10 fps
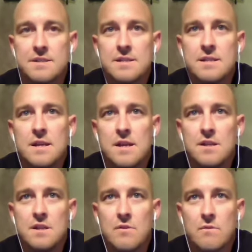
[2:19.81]
And,
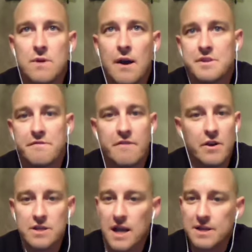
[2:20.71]
I was at a
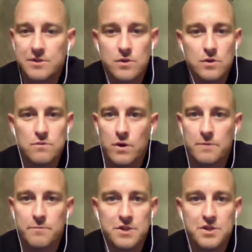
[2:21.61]
very good high school,
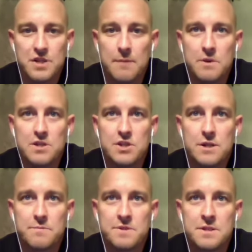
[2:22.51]
won a bunch of
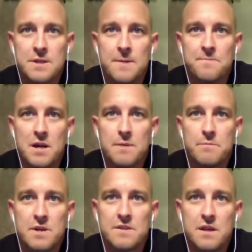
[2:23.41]
championships.
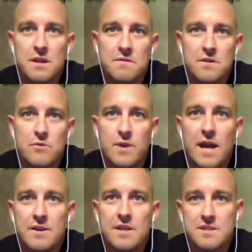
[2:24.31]
But the
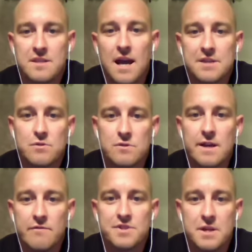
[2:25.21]
reality is at the high school
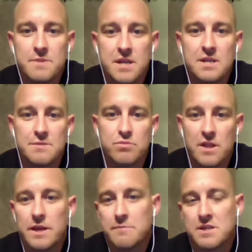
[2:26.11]
level, some kids
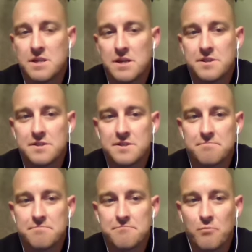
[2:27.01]
play because
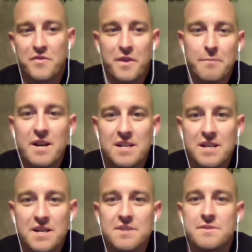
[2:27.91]
it's what their buddy
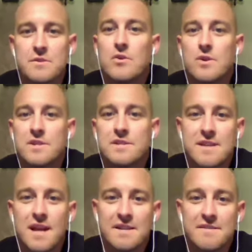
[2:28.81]
does, or
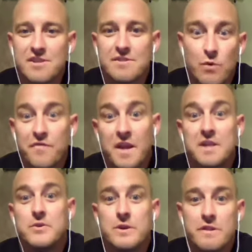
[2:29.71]
it's kind of just what
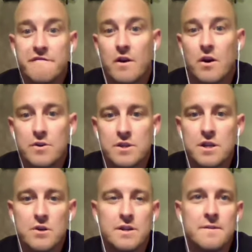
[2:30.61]
they do in the fall,
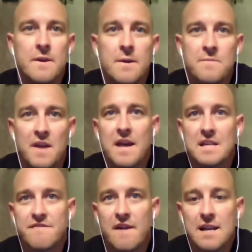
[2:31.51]
and
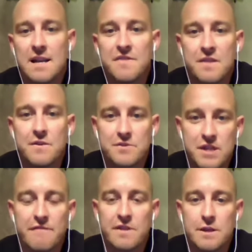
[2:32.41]
that's fine. I think there's
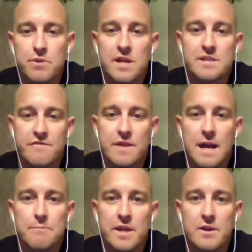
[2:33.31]
definitely a place for
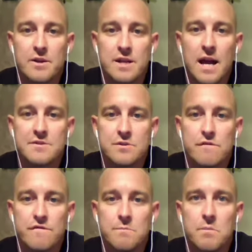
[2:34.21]
that player in high
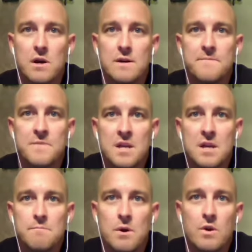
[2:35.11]
school football.
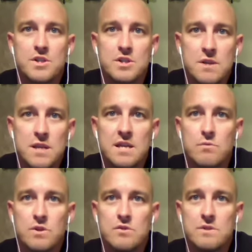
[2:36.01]
But what's unique
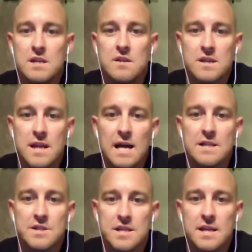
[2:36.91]
when you get into the
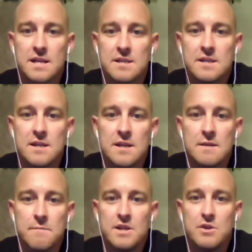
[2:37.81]
college setting,
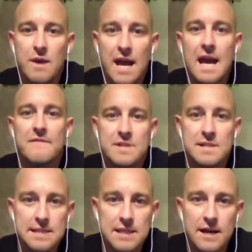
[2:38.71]
man, you have
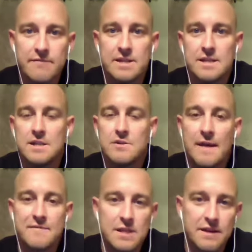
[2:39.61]
to love it, and you
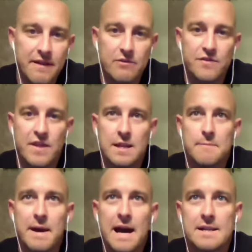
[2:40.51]
have to love everything
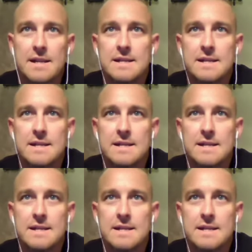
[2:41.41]
about it.